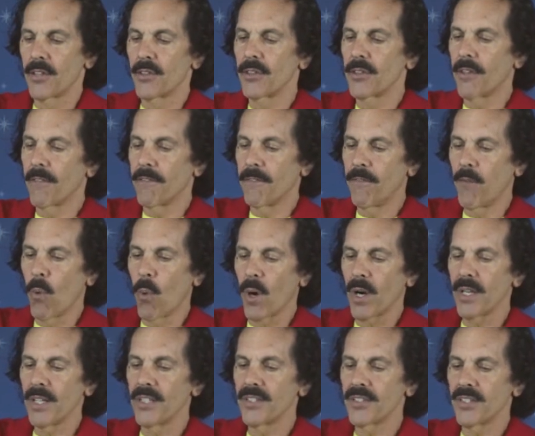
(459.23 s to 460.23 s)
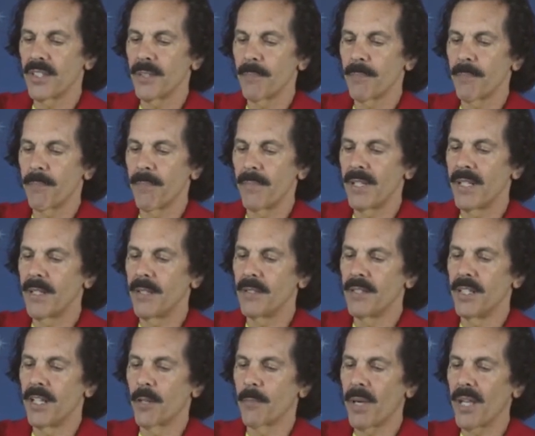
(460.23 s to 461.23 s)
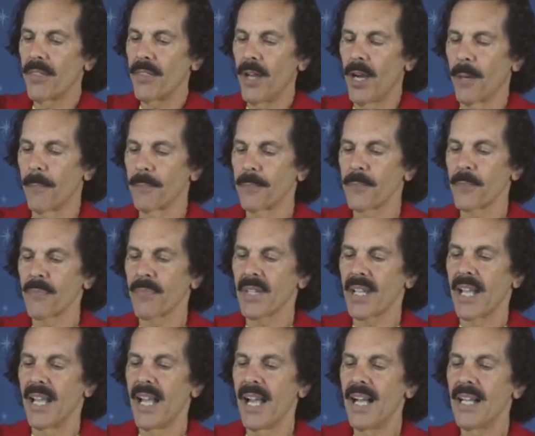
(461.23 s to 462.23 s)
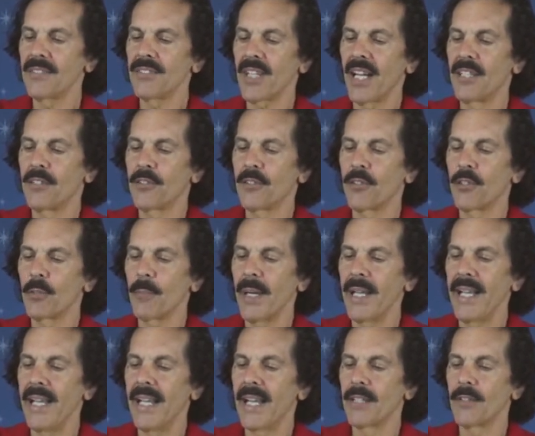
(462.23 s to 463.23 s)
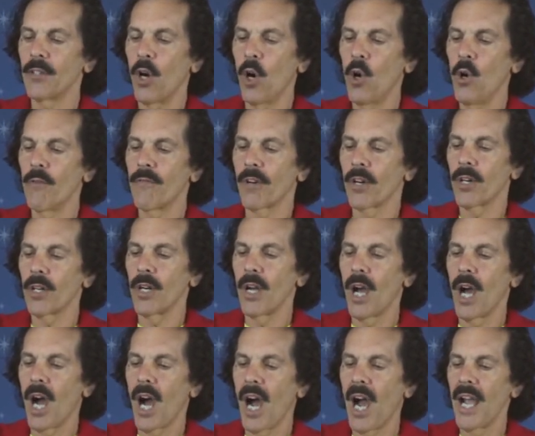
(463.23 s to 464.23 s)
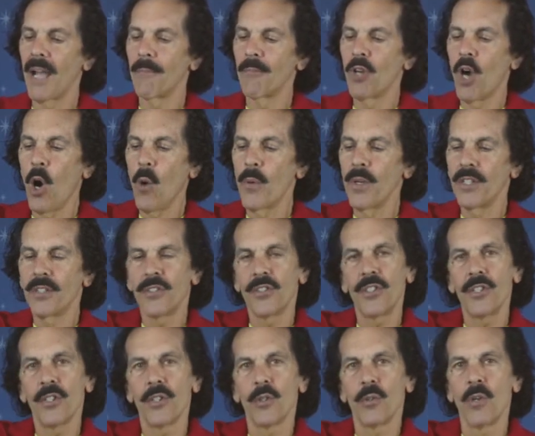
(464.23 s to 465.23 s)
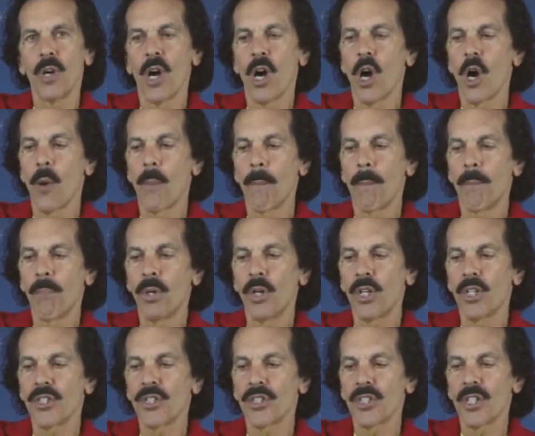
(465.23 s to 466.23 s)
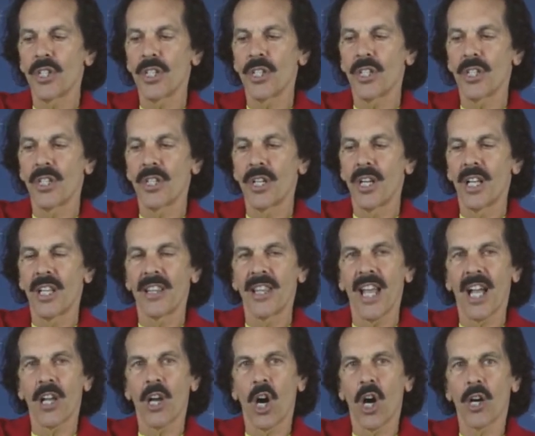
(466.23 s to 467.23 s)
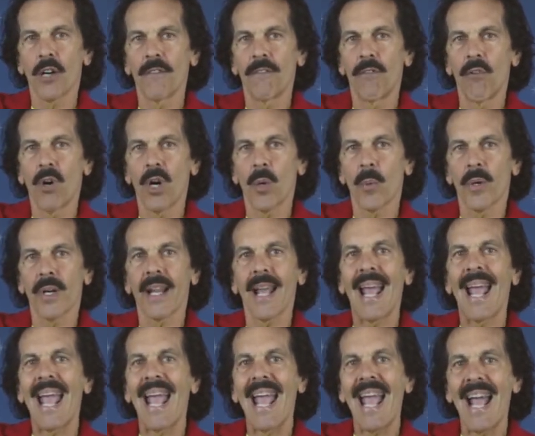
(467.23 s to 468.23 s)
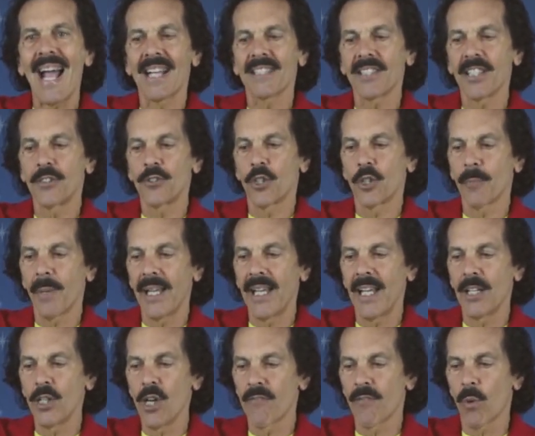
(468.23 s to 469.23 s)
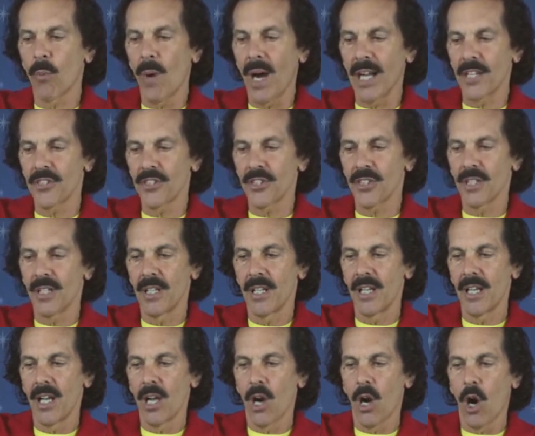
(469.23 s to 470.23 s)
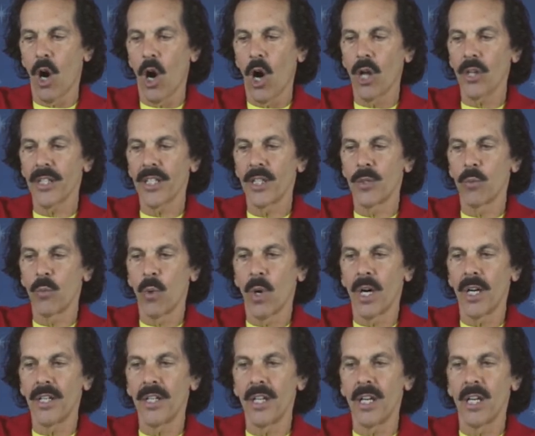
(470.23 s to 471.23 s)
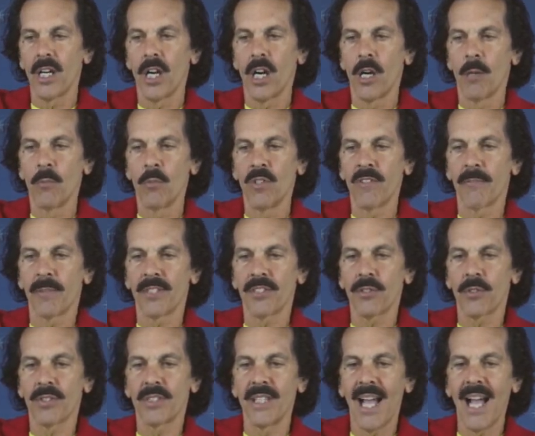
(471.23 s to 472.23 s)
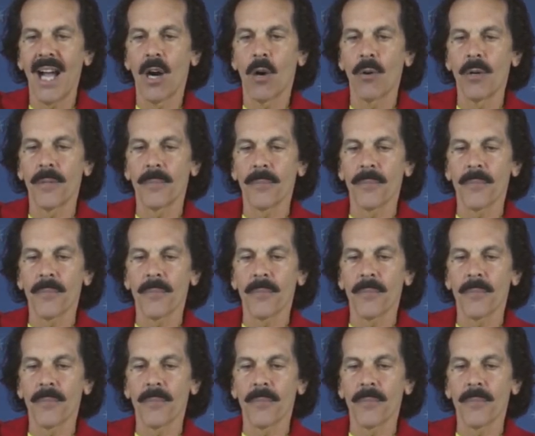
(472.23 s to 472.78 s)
The 4 is near my thumb. As I turn my hand over, I am going to push that card forward as I turn my hand over. Watch. All in one movement. So now,